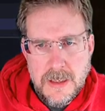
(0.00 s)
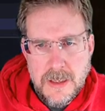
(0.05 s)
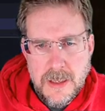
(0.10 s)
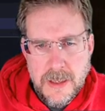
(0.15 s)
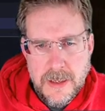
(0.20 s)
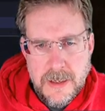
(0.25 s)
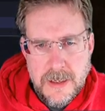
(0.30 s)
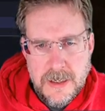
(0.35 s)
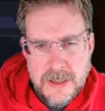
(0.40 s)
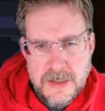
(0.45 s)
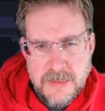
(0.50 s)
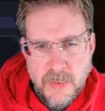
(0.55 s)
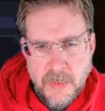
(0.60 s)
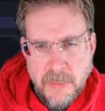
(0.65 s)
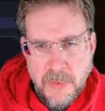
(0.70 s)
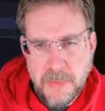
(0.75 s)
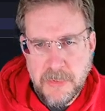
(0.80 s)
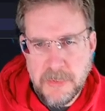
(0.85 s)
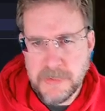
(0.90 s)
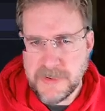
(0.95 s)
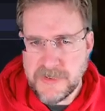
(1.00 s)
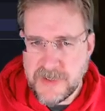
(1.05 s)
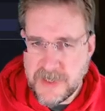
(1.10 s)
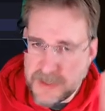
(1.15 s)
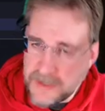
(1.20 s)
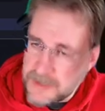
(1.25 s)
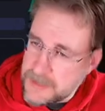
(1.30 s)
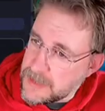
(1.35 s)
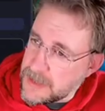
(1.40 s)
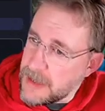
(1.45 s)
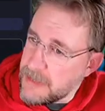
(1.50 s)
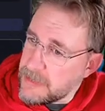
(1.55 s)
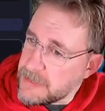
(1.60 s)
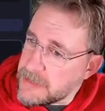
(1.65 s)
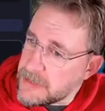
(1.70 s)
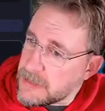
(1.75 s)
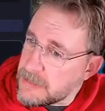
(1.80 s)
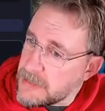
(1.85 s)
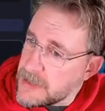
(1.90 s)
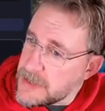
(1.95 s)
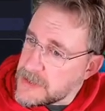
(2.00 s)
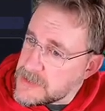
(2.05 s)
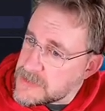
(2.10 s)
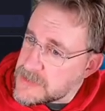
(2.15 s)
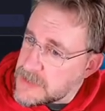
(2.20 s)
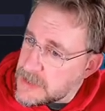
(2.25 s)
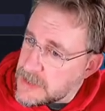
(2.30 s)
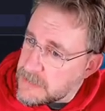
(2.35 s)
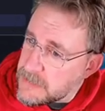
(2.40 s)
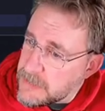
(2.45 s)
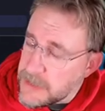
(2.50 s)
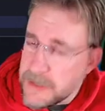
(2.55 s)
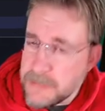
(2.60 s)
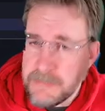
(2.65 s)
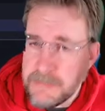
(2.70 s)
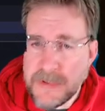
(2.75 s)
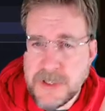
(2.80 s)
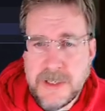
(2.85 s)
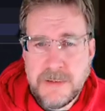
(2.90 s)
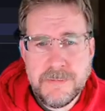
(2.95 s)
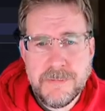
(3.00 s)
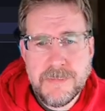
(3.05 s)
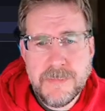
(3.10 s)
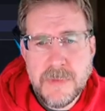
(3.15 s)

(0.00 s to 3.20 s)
I can't remember what we said at the character creation, so I'll leave that empty.